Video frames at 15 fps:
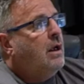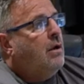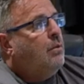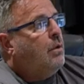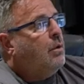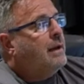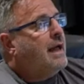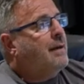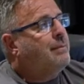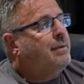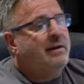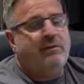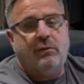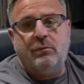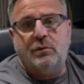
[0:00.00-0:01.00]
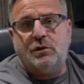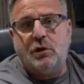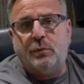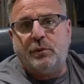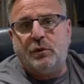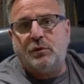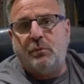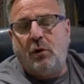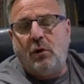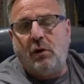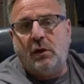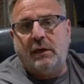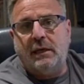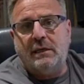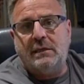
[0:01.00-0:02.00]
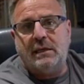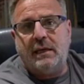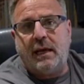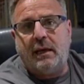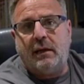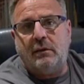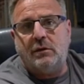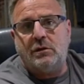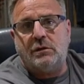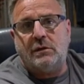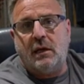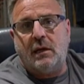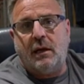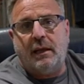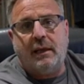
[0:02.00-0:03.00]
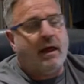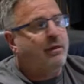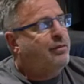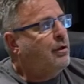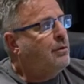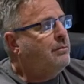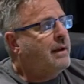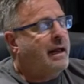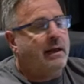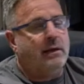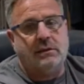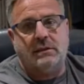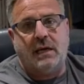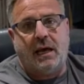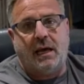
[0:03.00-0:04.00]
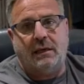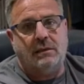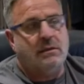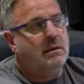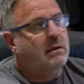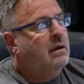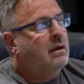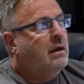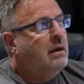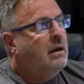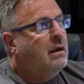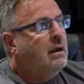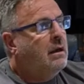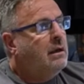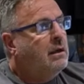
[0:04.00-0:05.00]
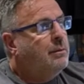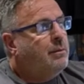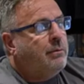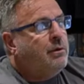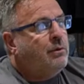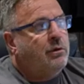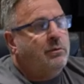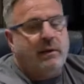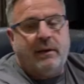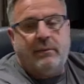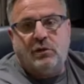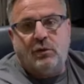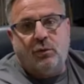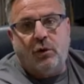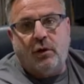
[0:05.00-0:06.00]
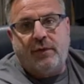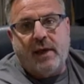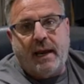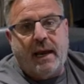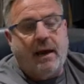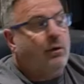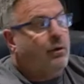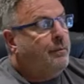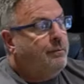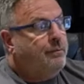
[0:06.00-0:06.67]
What would happen if it was super small on the internet and just a thumbnail size? You probably wouldn't be able to work that out.